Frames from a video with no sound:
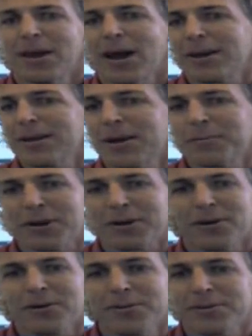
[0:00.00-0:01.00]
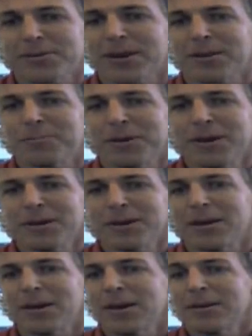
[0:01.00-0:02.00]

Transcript: economic growth that's going to be